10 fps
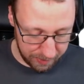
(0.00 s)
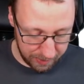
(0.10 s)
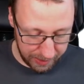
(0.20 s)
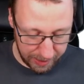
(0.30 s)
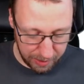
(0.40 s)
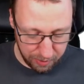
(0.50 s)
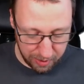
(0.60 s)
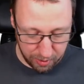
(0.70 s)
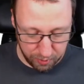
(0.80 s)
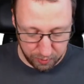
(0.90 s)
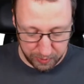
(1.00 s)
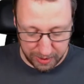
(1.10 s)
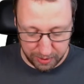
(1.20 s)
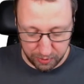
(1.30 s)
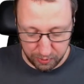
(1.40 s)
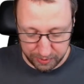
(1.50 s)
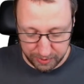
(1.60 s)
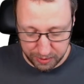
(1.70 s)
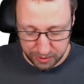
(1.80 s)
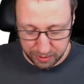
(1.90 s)
irregular code, we get a
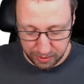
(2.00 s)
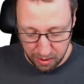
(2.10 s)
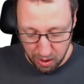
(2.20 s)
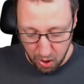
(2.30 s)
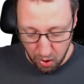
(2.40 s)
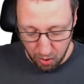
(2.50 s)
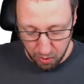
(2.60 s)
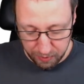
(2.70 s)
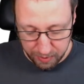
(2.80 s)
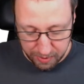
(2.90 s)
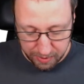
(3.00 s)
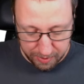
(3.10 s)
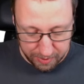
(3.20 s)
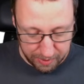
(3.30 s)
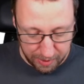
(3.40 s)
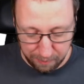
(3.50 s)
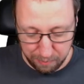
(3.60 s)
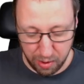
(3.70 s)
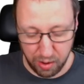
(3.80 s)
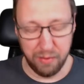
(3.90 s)
condition on the
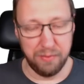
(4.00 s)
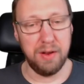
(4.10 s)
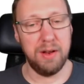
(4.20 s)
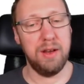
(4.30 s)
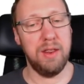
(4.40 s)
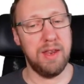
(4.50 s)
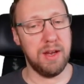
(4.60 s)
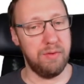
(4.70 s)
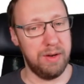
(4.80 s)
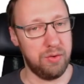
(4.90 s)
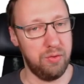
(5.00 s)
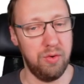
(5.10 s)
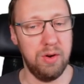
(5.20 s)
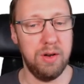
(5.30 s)
number of degree 2 nodes.